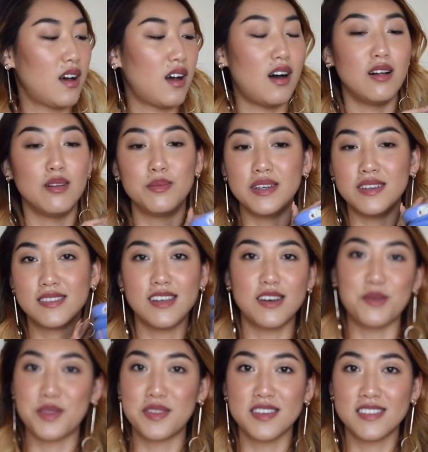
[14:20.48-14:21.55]
I'll be
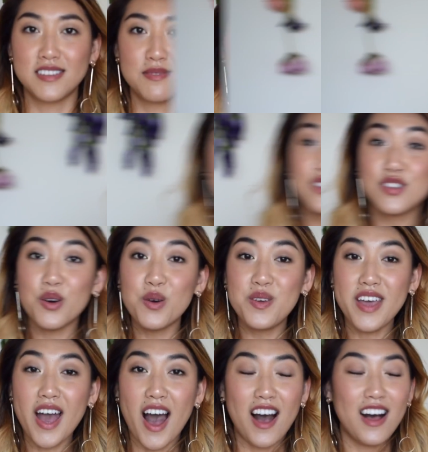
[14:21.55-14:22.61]
set with this. So
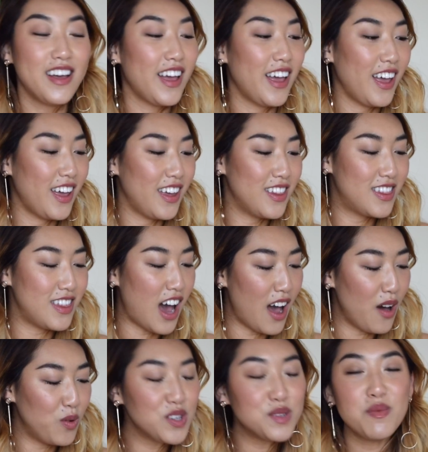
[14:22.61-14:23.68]
yeah,
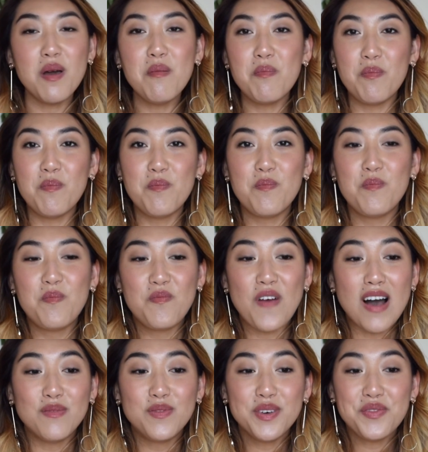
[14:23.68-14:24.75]
that was my
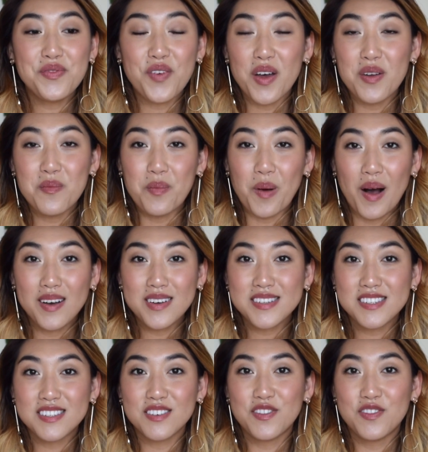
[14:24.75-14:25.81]
FabFitFun
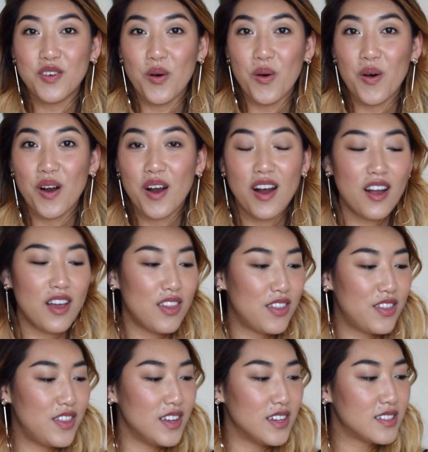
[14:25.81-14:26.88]
box for
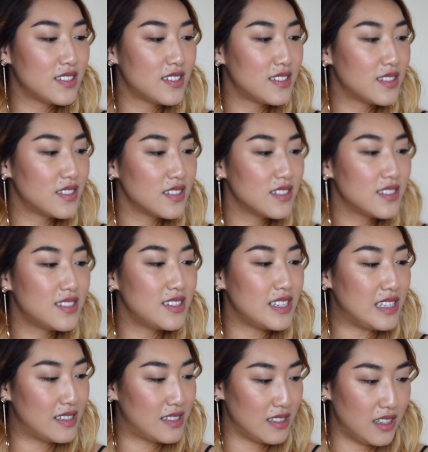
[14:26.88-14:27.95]
this
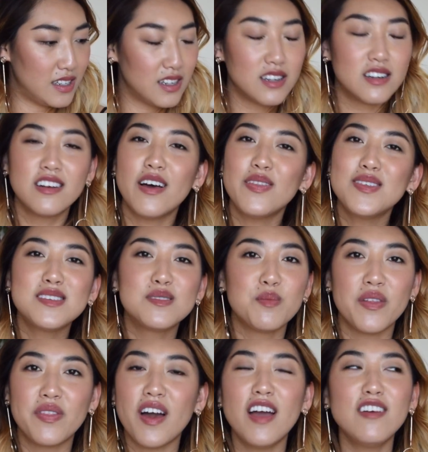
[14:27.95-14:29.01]
season. Not this
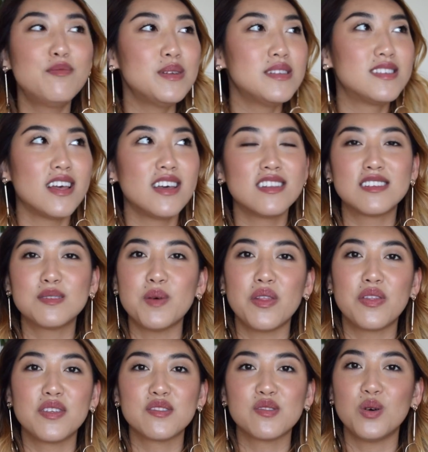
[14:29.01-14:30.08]
month. I've been saying this
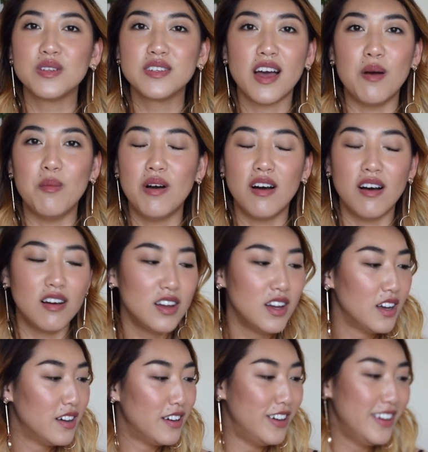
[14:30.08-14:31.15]
month this whole time,
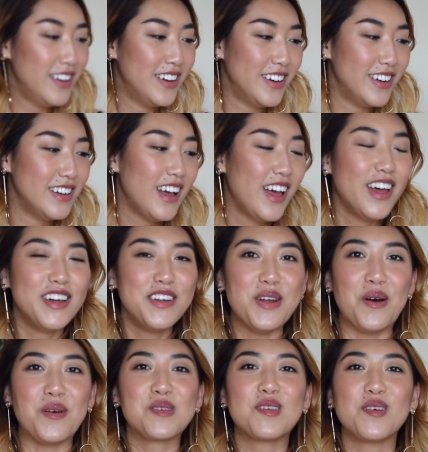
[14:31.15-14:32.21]
huh?
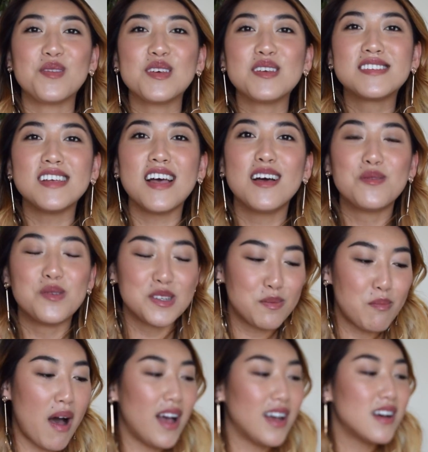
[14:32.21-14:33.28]
No, so this was
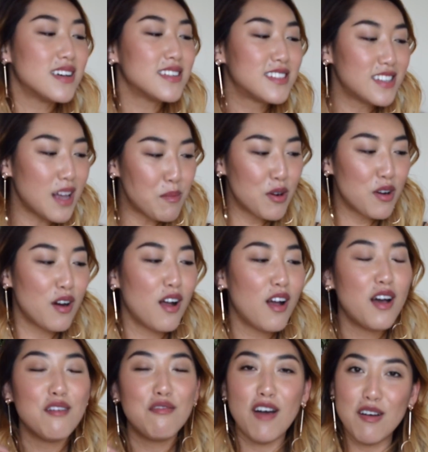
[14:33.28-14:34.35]
my summer
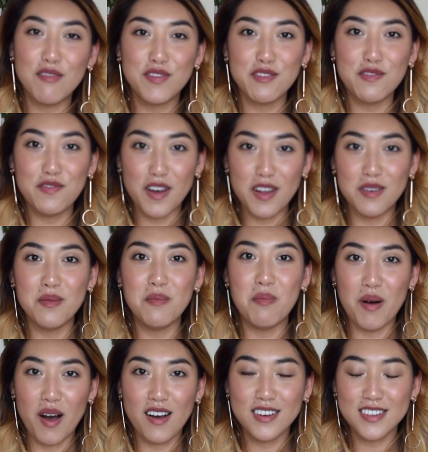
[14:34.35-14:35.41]
FabFitFun
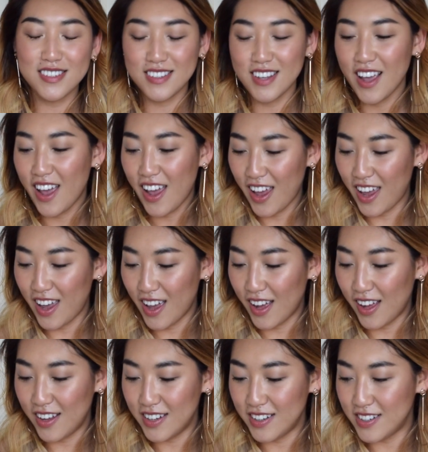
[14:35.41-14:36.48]
box,
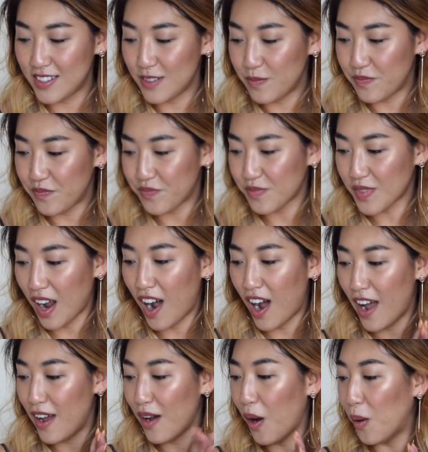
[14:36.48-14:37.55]
and
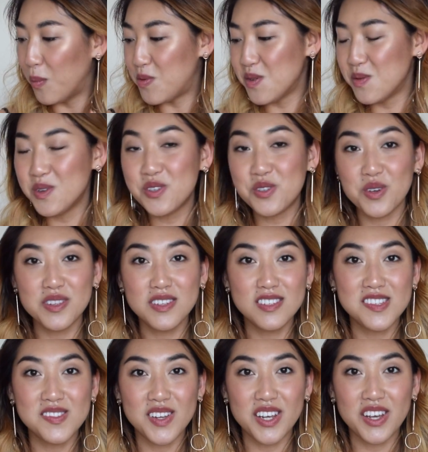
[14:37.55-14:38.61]
I hope you enjoyed
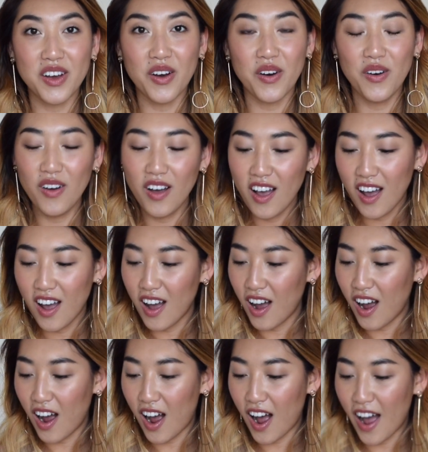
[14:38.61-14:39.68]
this video.
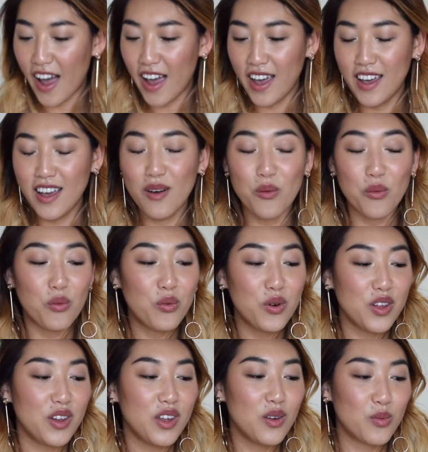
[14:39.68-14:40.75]
I
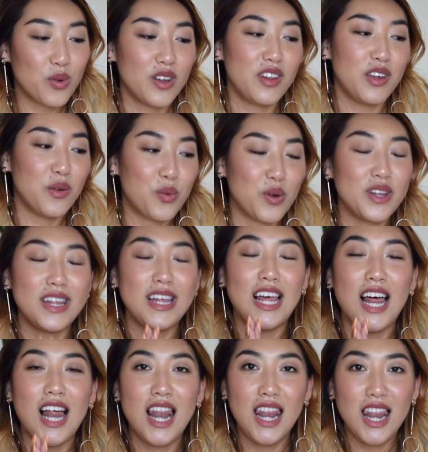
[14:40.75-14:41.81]
really, really,
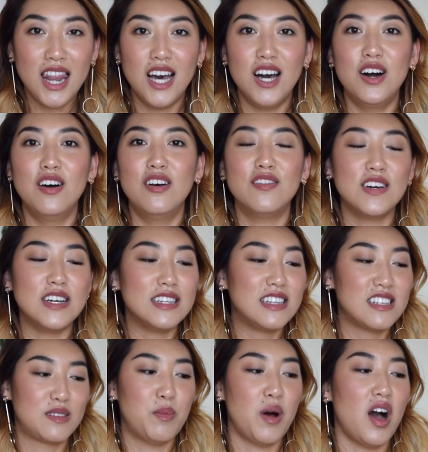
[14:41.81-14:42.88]
really love
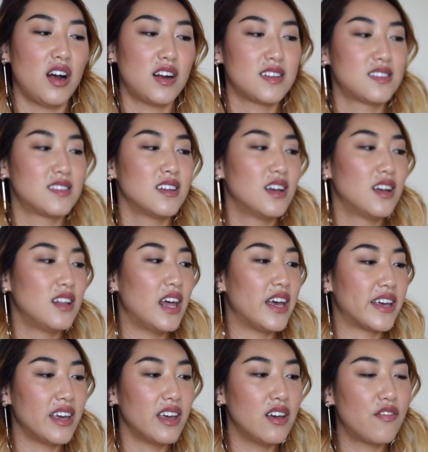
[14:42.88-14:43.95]
this box.
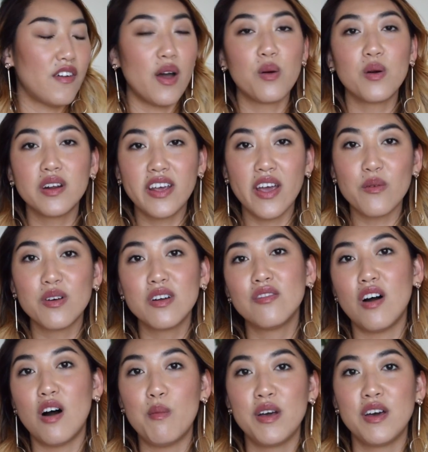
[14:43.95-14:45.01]
Like, if I were to get rid of
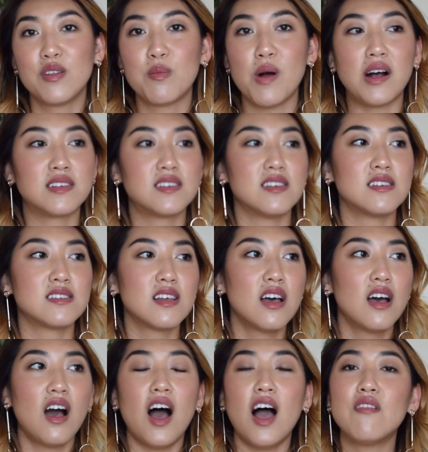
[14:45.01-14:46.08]
all my other boxes,
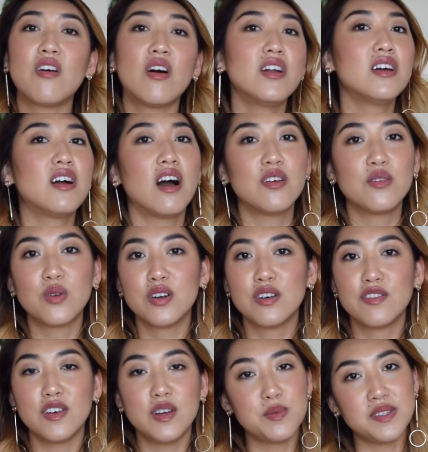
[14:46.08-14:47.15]
I've already gotten rid
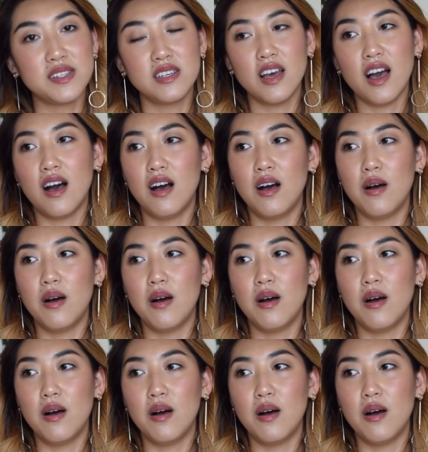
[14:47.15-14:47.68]
of Ipsy,